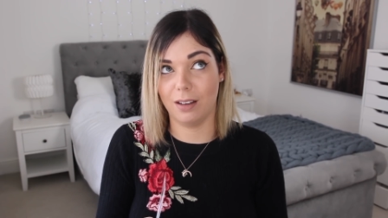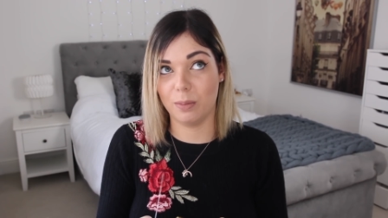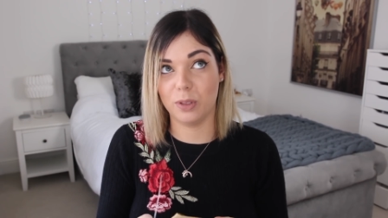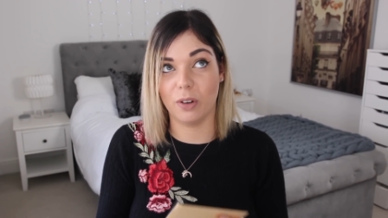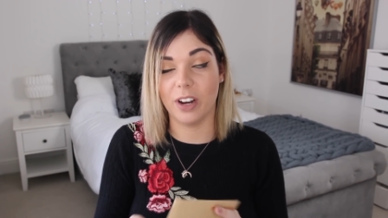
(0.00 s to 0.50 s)

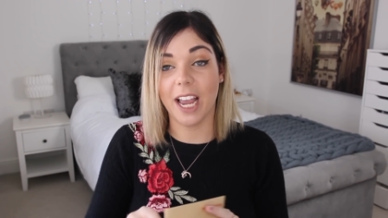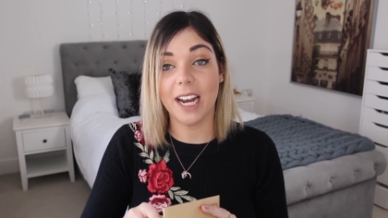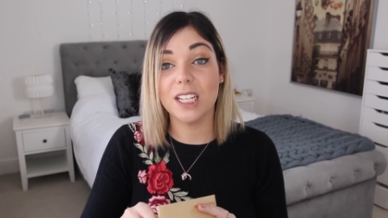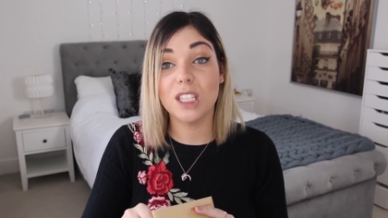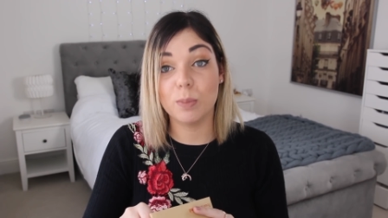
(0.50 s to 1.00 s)
I'm sorry,
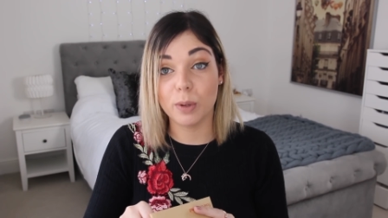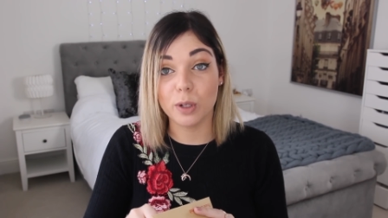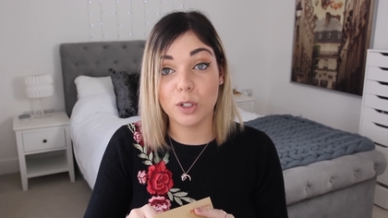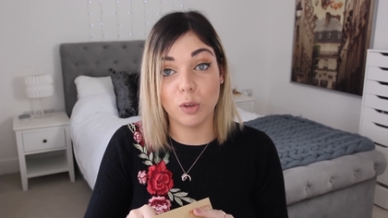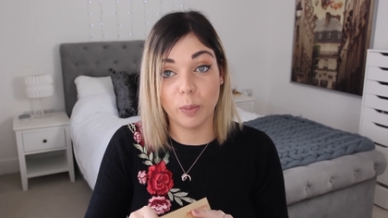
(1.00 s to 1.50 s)
any
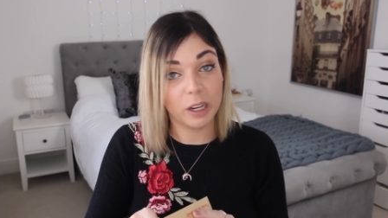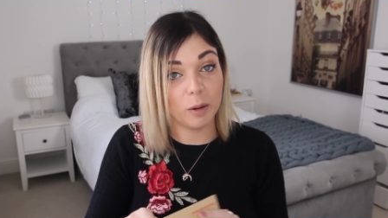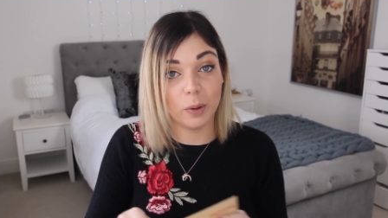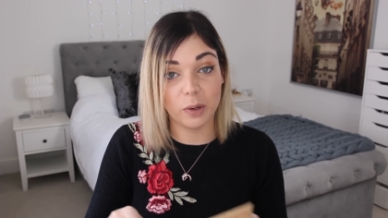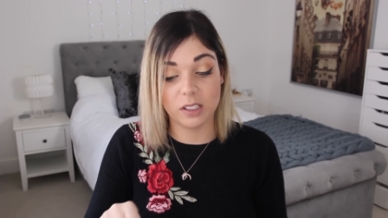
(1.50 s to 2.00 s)
spiritual
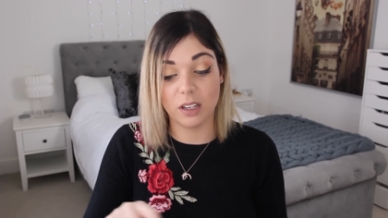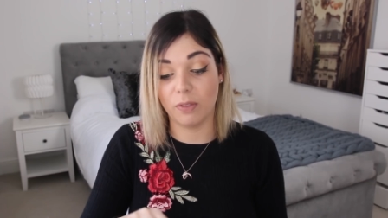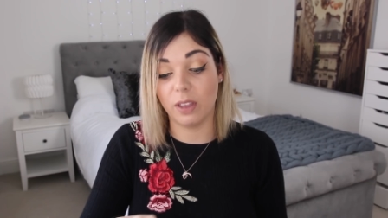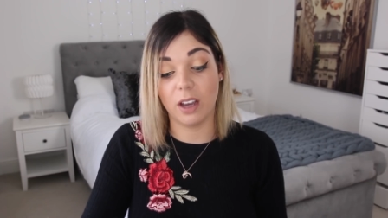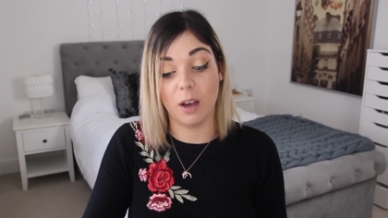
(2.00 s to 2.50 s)
PO box
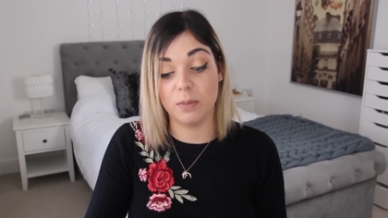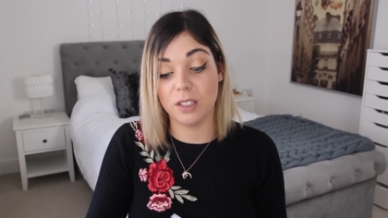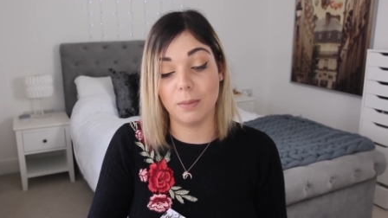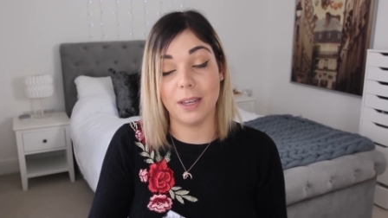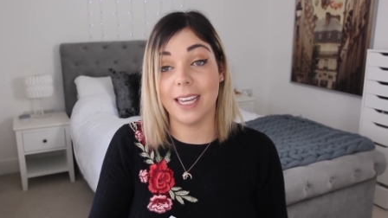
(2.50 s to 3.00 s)
stuff that comes
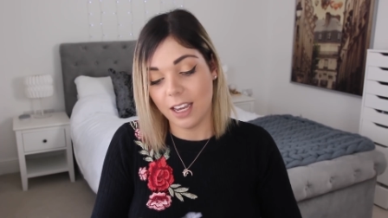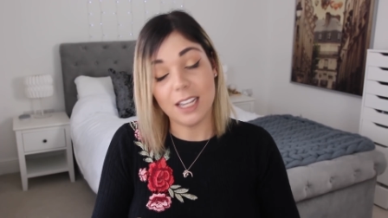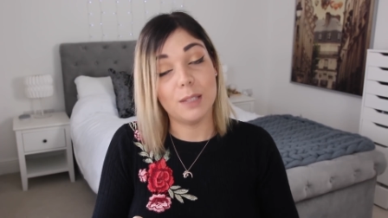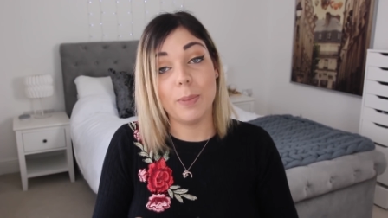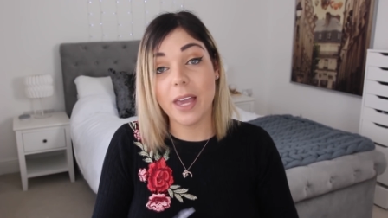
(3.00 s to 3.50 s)
to me,
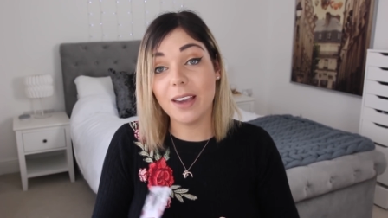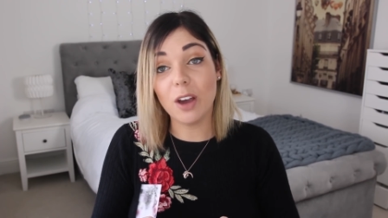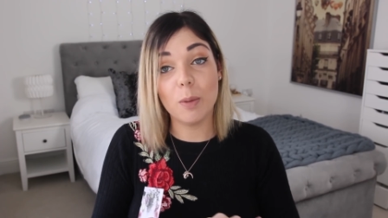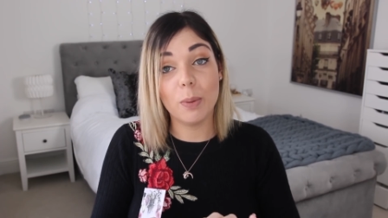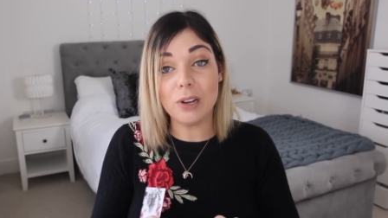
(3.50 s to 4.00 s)
it's being
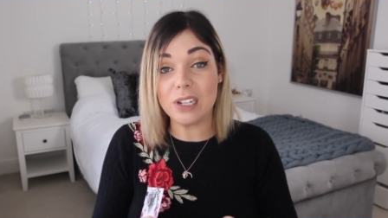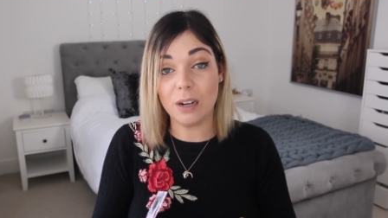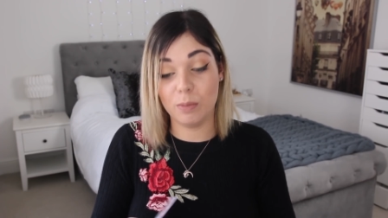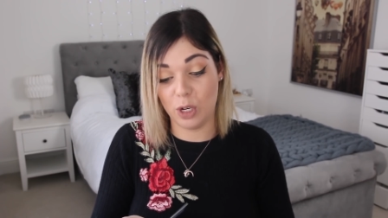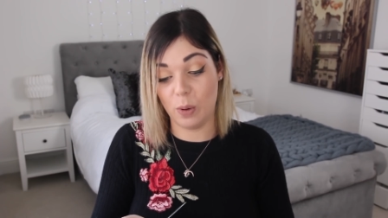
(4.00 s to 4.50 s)
opened
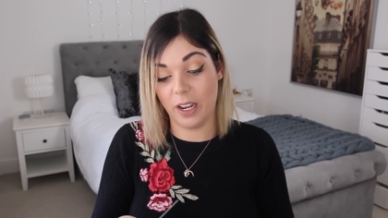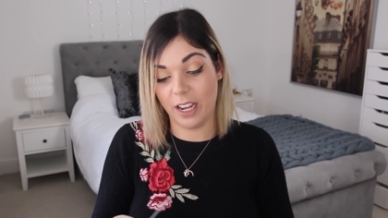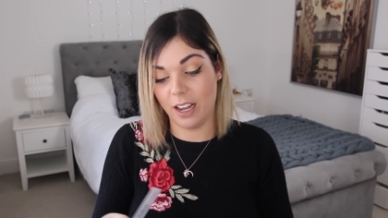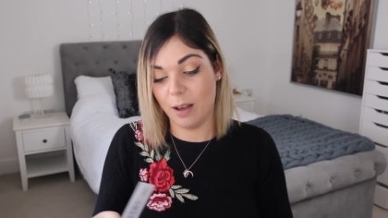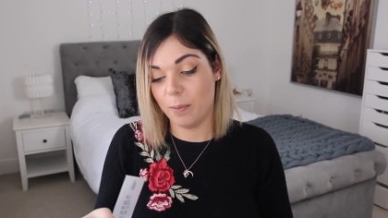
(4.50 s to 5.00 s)
and I'm doing
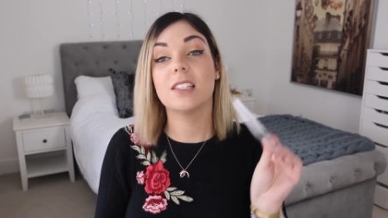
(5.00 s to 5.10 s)
it.